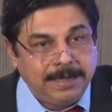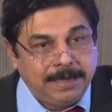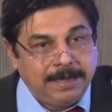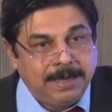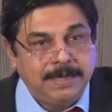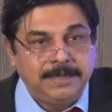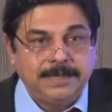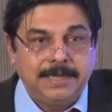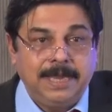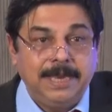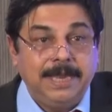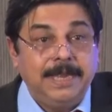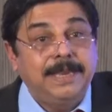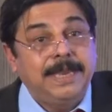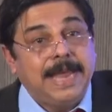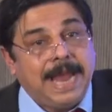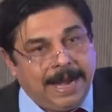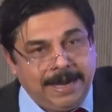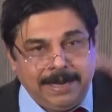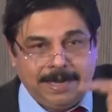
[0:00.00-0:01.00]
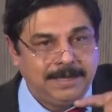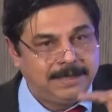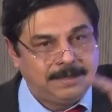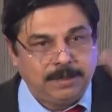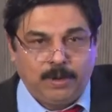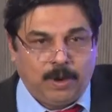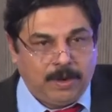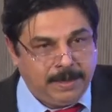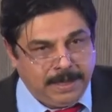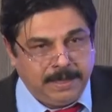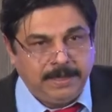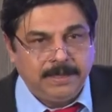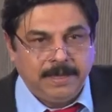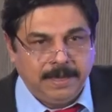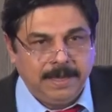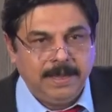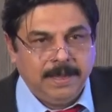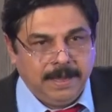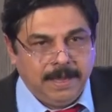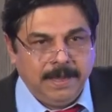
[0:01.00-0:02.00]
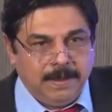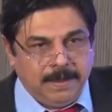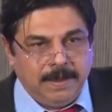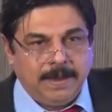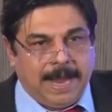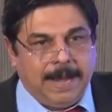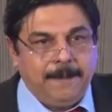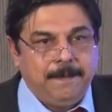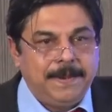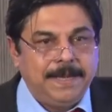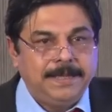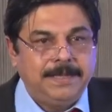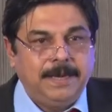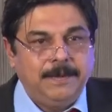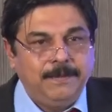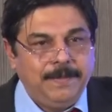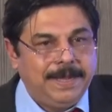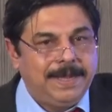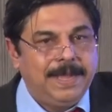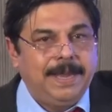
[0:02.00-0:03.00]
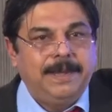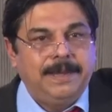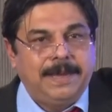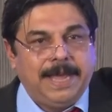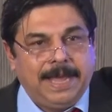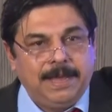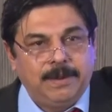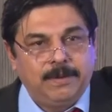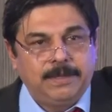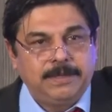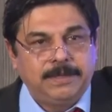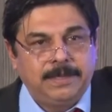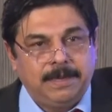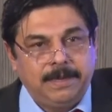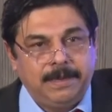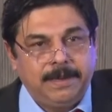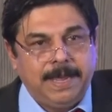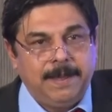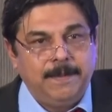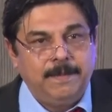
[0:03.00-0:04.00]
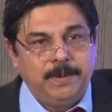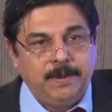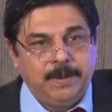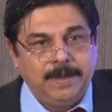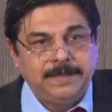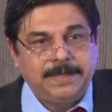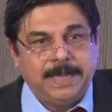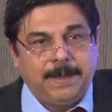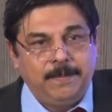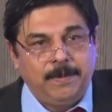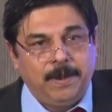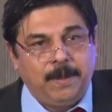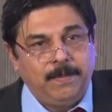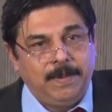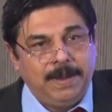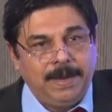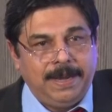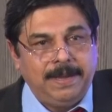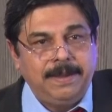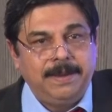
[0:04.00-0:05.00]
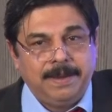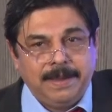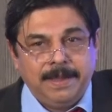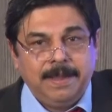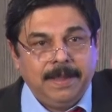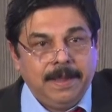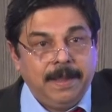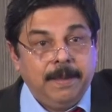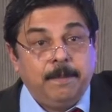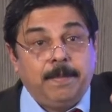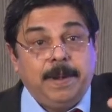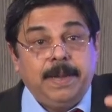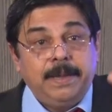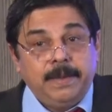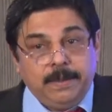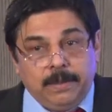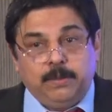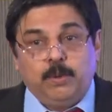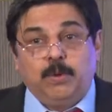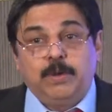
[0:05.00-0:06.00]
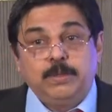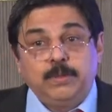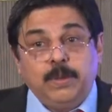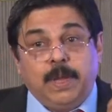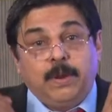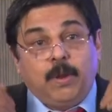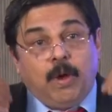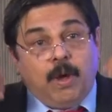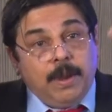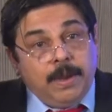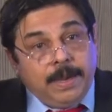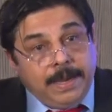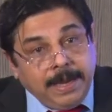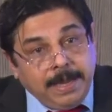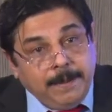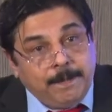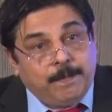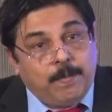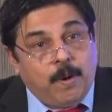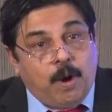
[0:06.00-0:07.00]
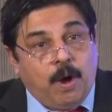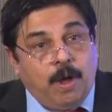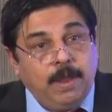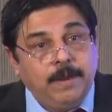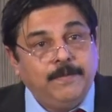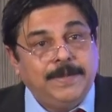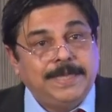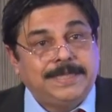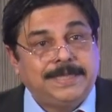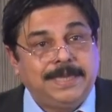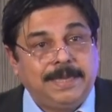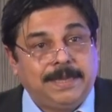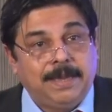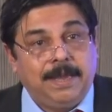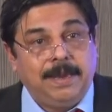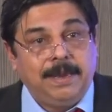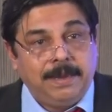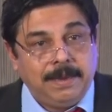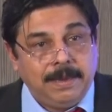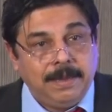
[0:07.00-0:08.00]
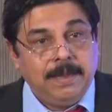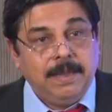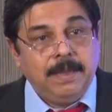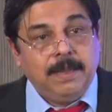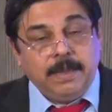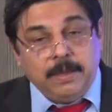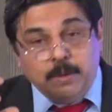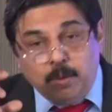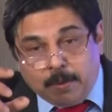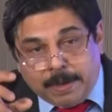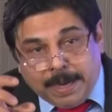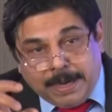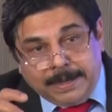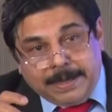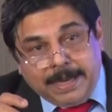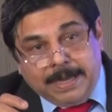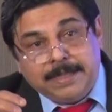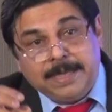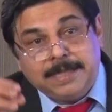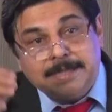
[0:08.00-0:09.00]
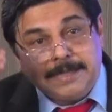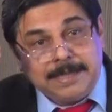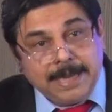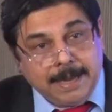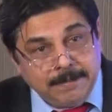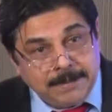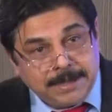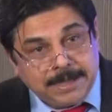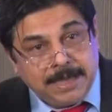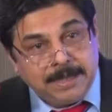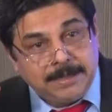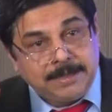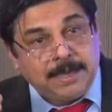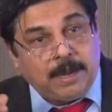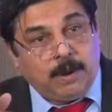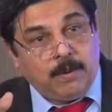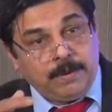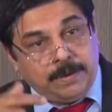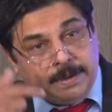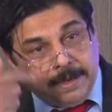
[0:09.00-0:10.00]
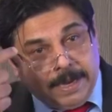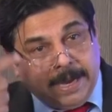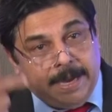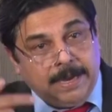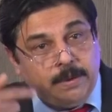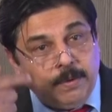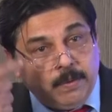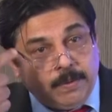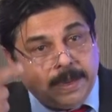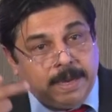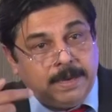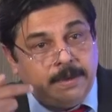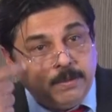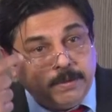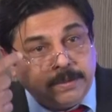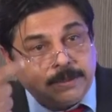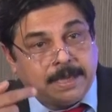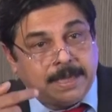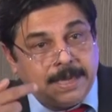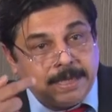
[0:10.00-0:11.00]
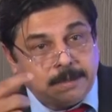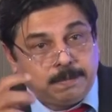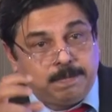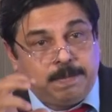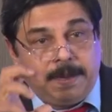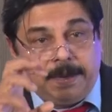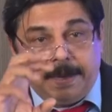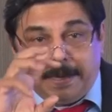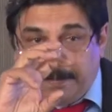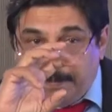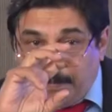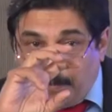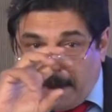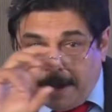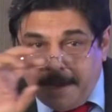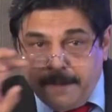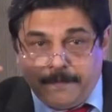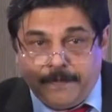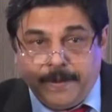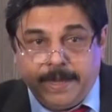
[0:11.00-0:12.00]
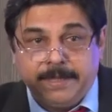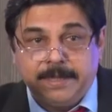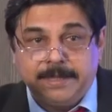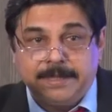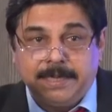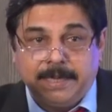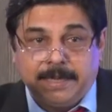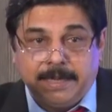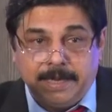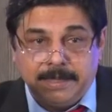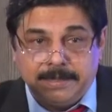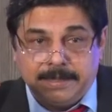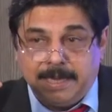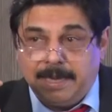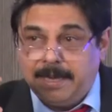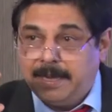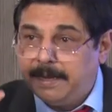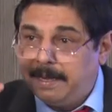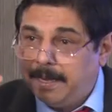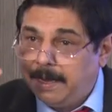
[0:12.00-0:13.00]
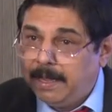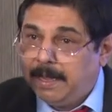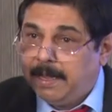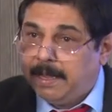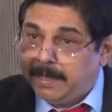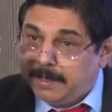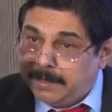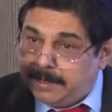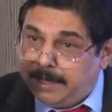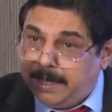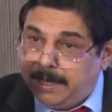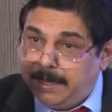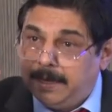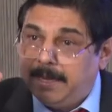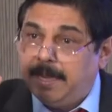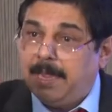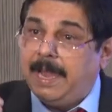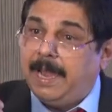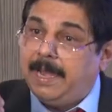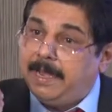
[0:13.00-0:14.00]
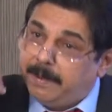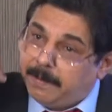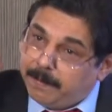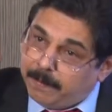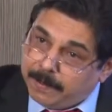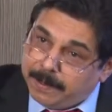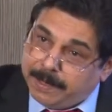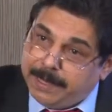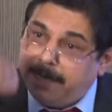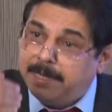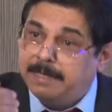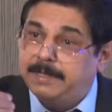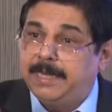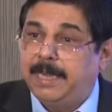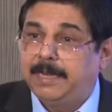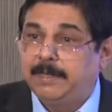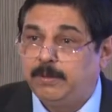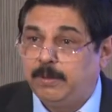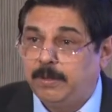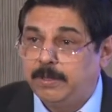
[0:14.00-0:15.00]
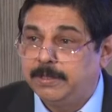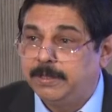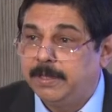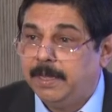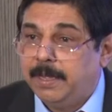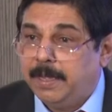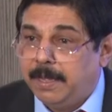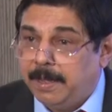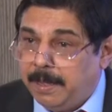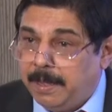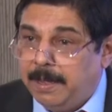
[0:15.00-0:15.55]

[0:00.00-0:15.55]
the sickle cell in adults, not in, at present we can diagnose the embryo is abnormal and, but those who are already born with sickle, you can take the stem cells out and you can use CRISPR, modify the sickle cell gene and re-inject those